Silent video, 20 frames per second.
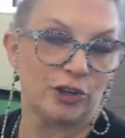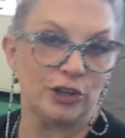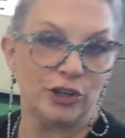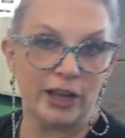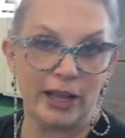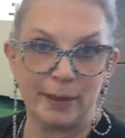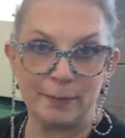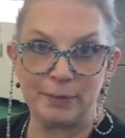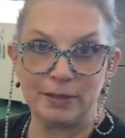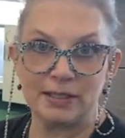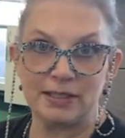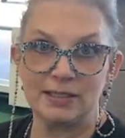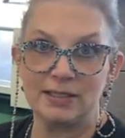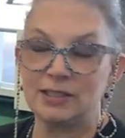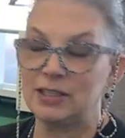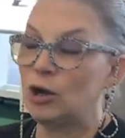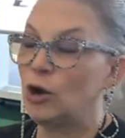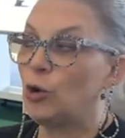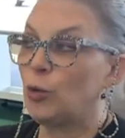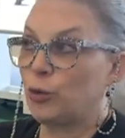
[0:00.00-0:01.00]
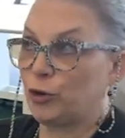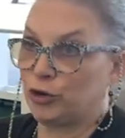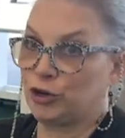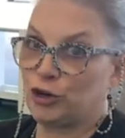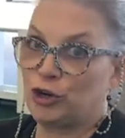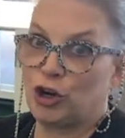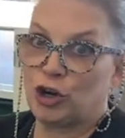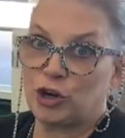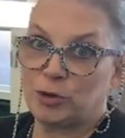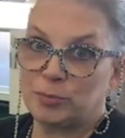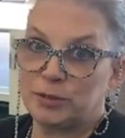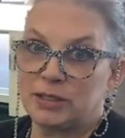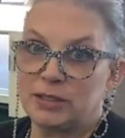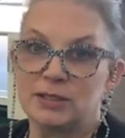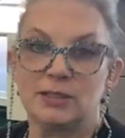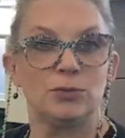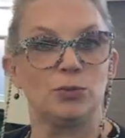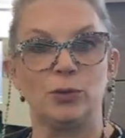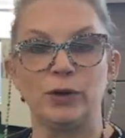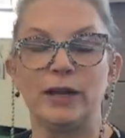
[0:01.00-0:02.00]
or napkins or
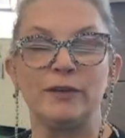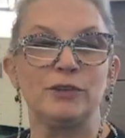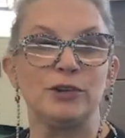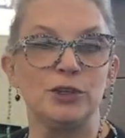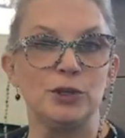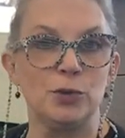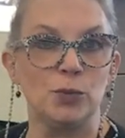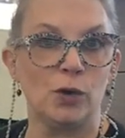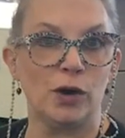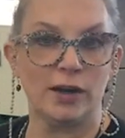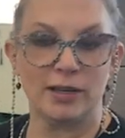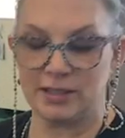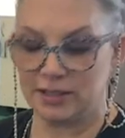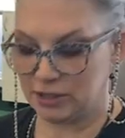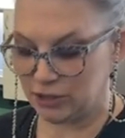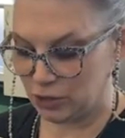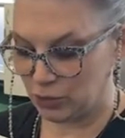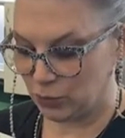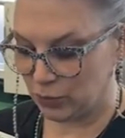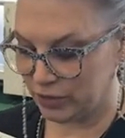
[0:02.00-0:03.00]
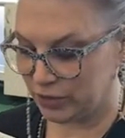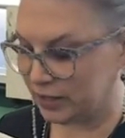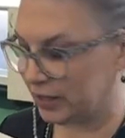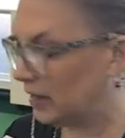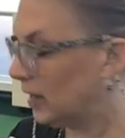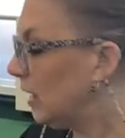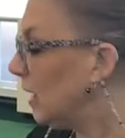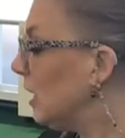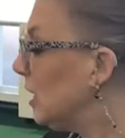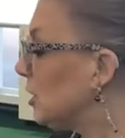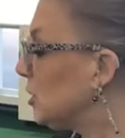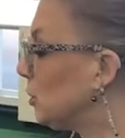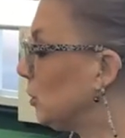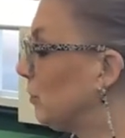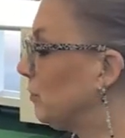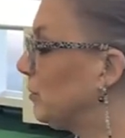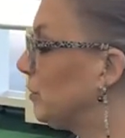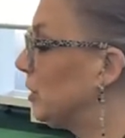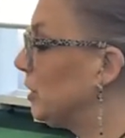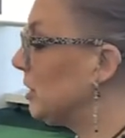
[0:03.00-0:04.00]
garments, whatever you want to do with it. So
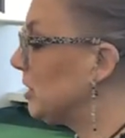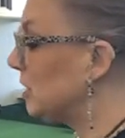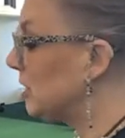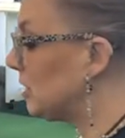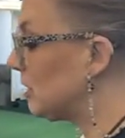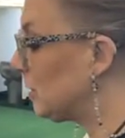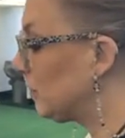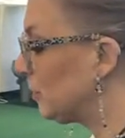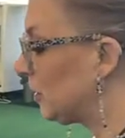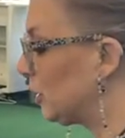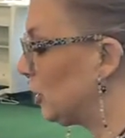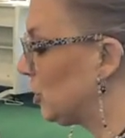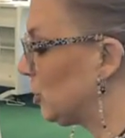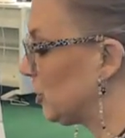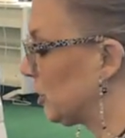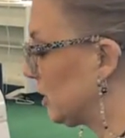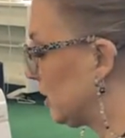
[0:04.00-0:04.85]
if this is something you're